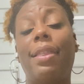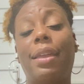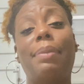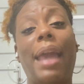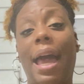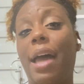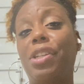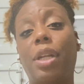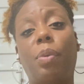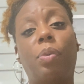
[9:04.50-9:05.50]
them
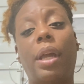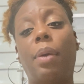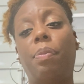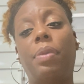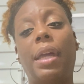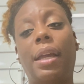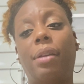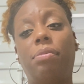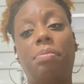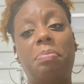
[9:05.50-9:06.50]
cash.
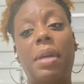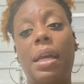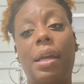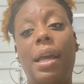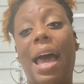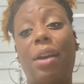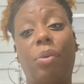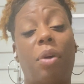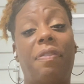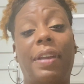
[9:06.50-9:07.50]
They I don't
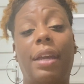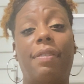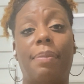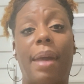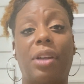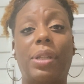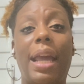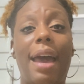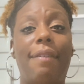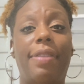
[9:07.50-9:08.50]
know if any of them actually
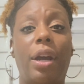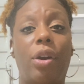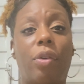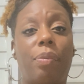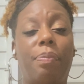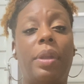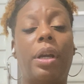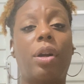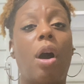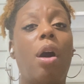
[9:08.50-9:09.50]
have
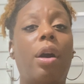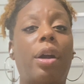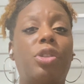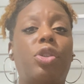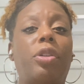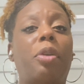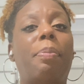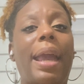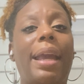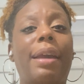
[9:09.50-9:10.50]
their cards or their
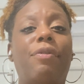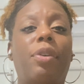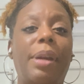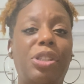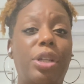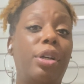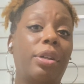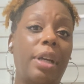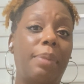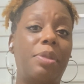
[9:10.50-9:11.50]
bank information
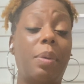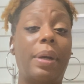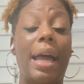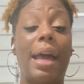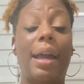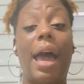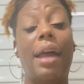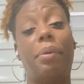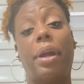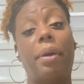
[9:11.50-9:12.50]
hooked up to it. I
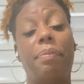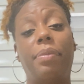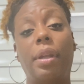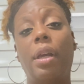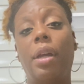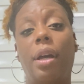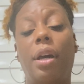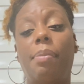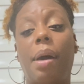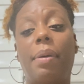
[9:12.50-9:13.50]
don't know.
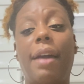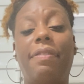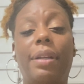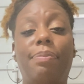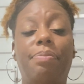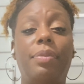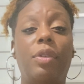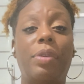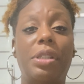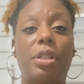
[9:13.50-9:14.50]
I would have to
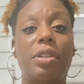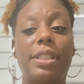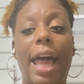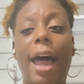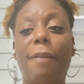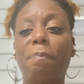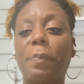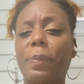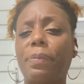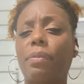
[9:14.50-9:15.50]
research that.
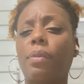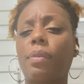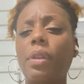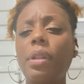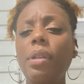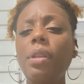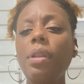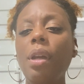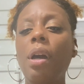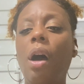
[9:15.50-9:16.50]

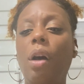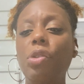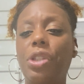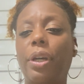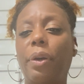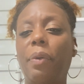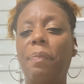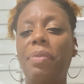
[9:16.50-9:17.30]
Also,